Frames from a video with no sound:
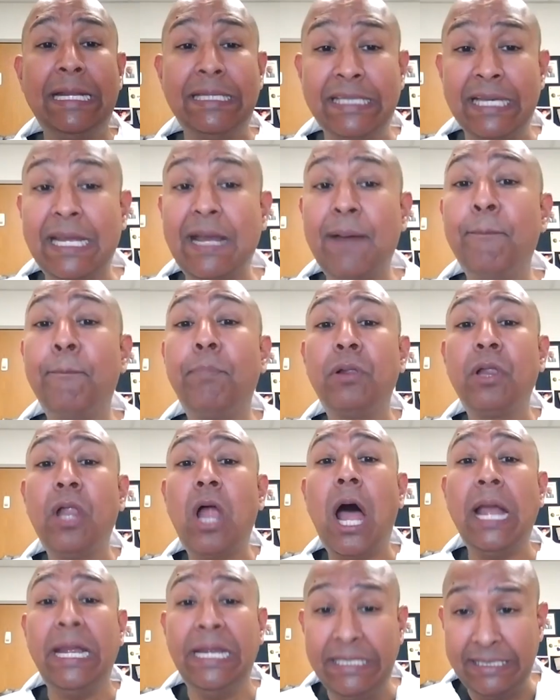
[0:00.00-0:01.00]
it's a
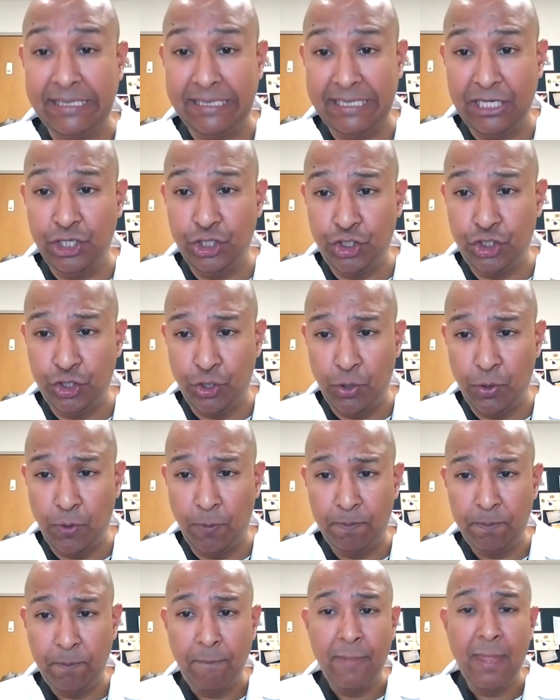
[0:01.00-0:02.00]
compliance issue.
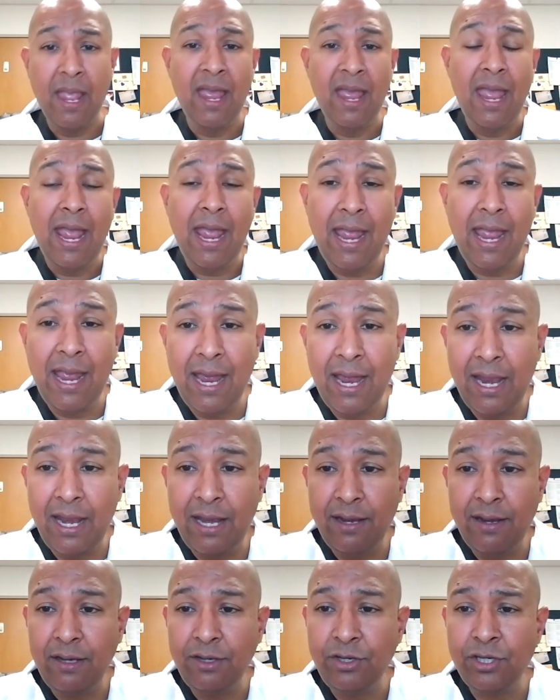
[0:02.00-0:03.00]

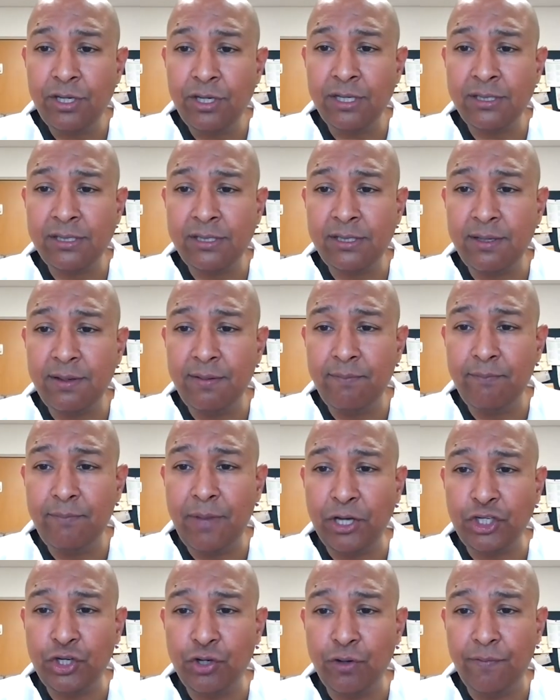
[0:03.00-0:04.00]
And just to
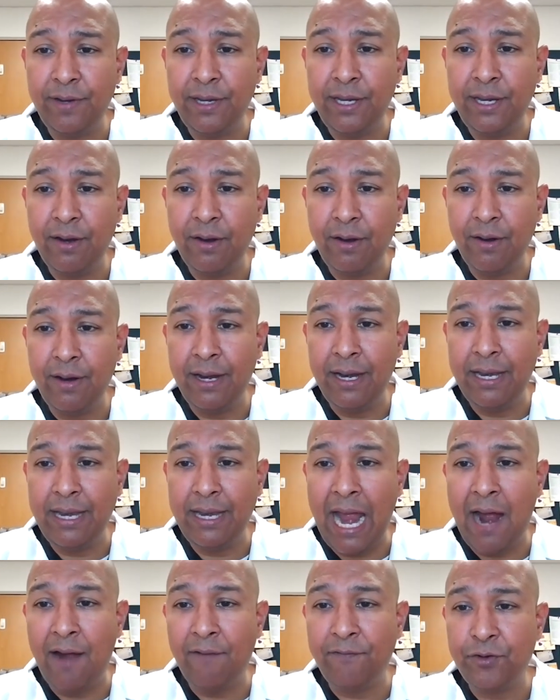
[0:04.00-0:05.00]
mention over here,
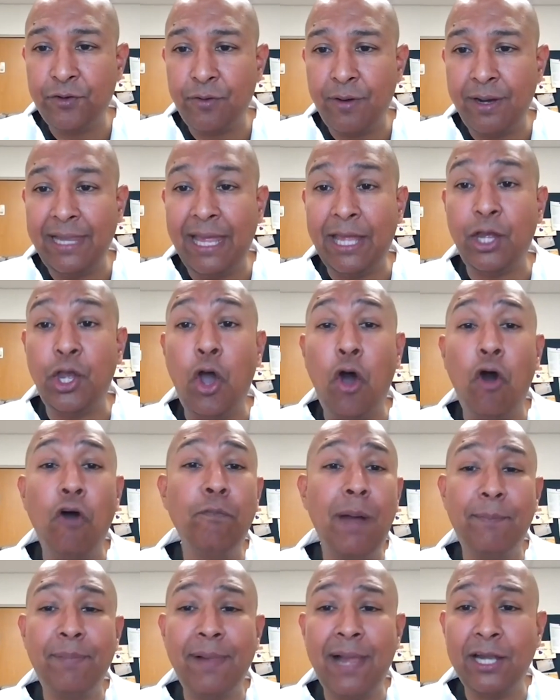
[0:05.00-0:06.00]
and after I let go
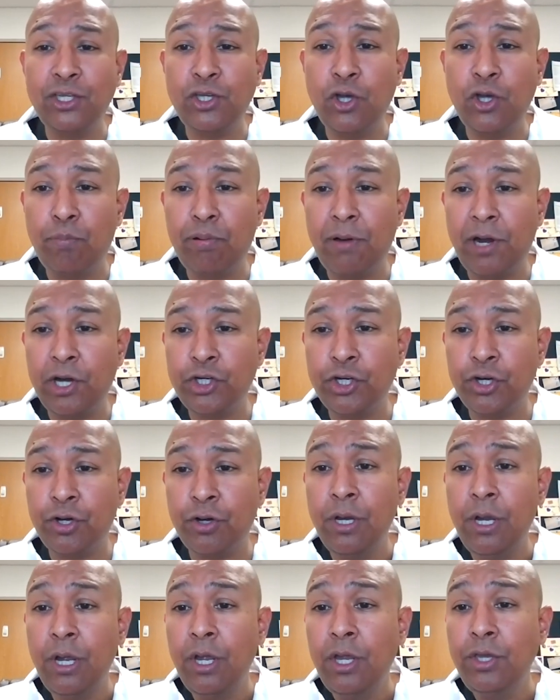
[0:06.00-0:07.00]
of my plateau
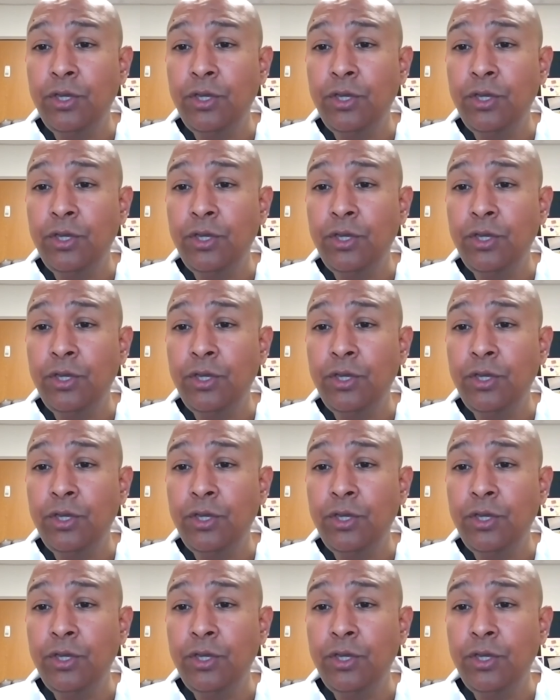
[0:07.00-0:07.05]
pressure,